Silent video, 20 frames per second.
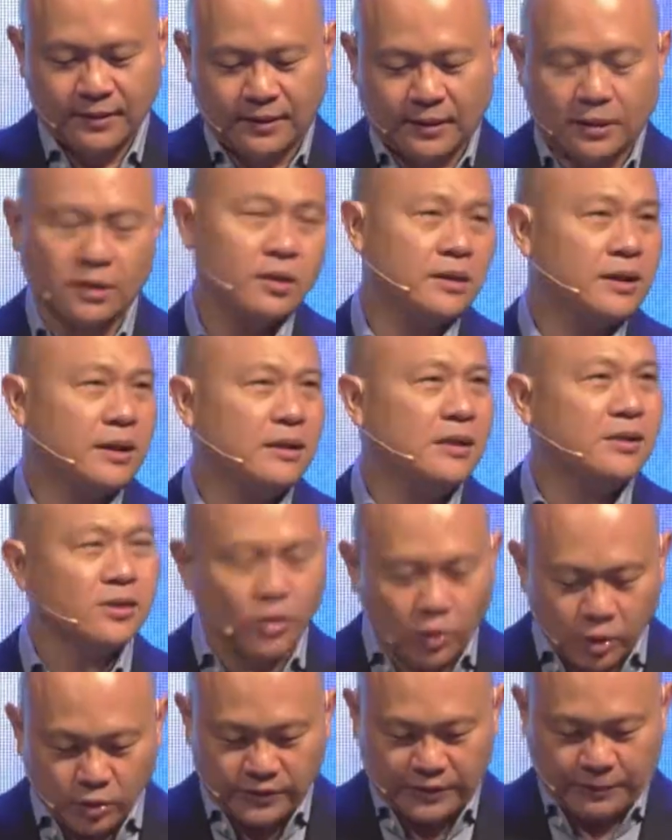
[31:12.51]
In this
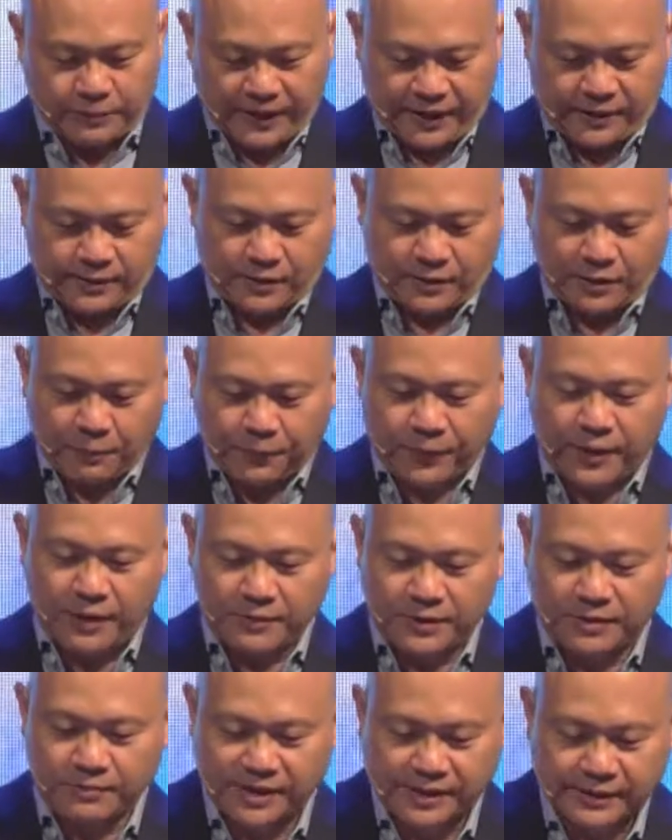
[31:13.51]
whole debate, the
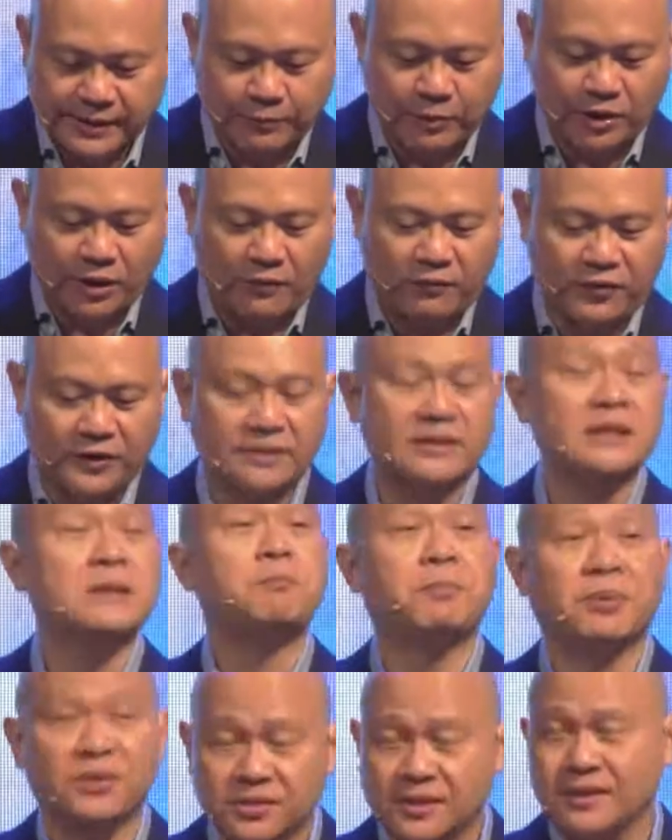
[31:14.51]
problem is that we often
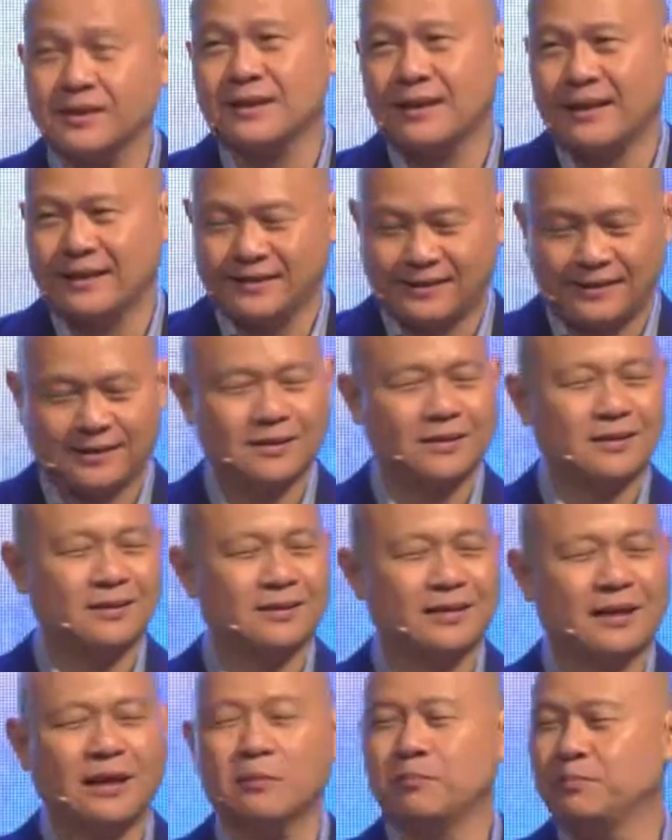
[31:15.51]
depersonalize.
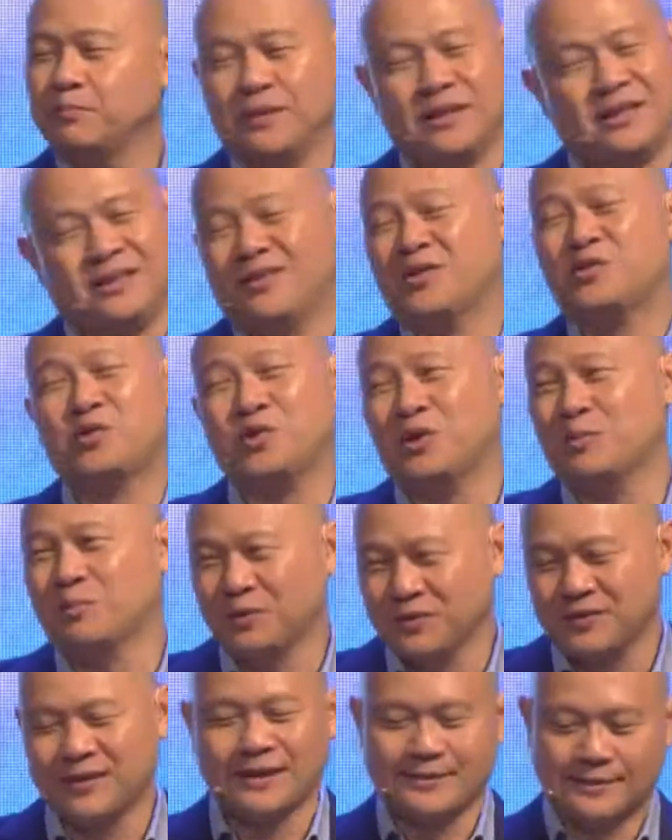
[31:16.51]
Okay, it's true on
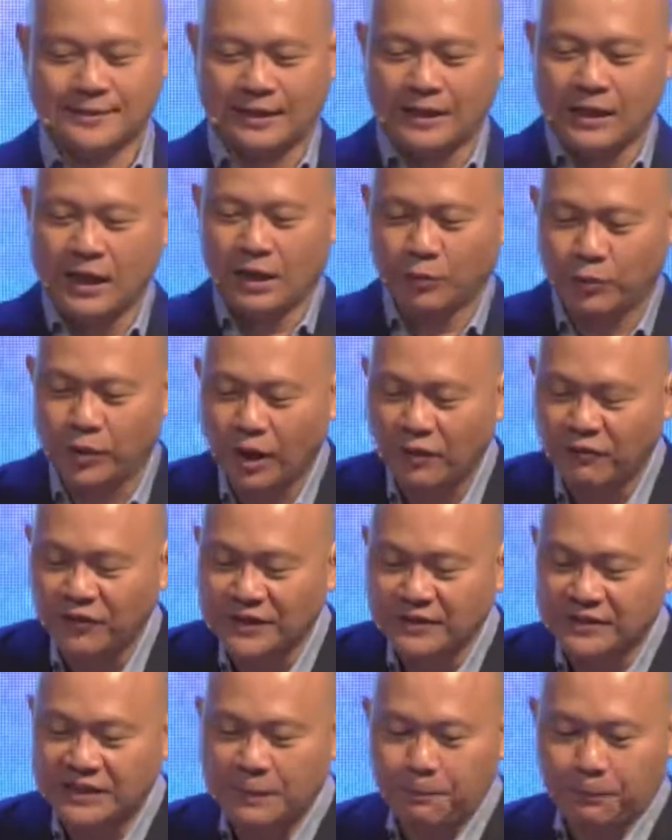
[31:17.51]
both sides. We
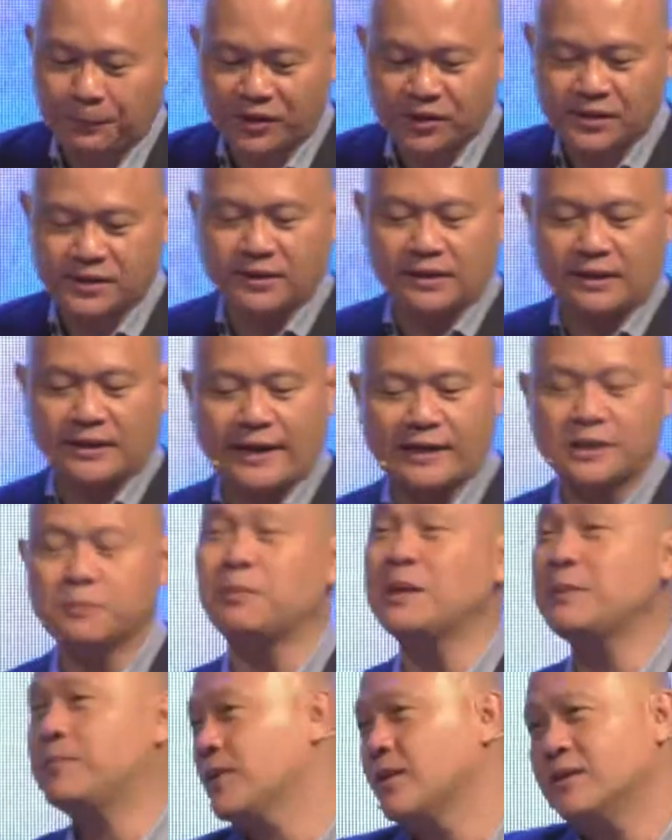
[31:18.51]
often depersonalize
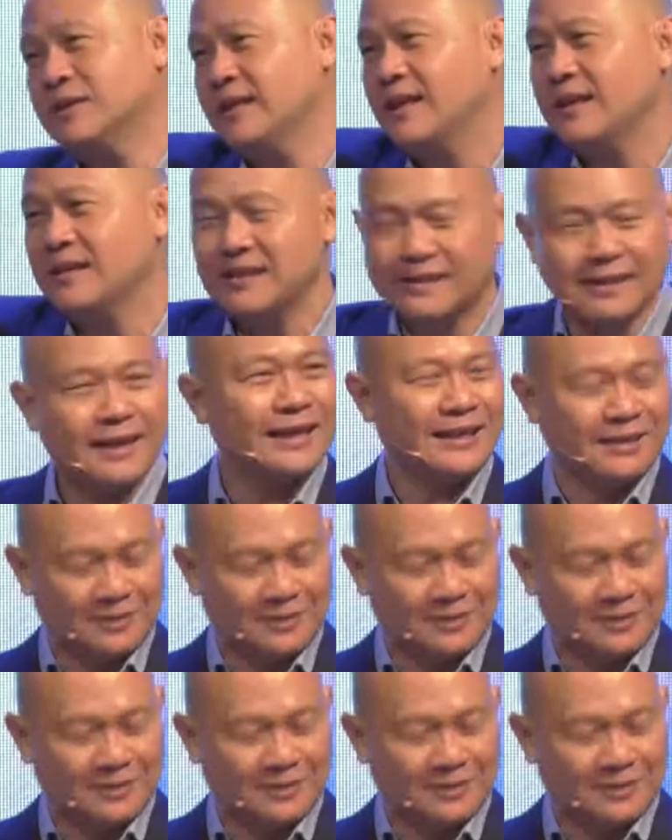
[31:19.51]
people on the other side.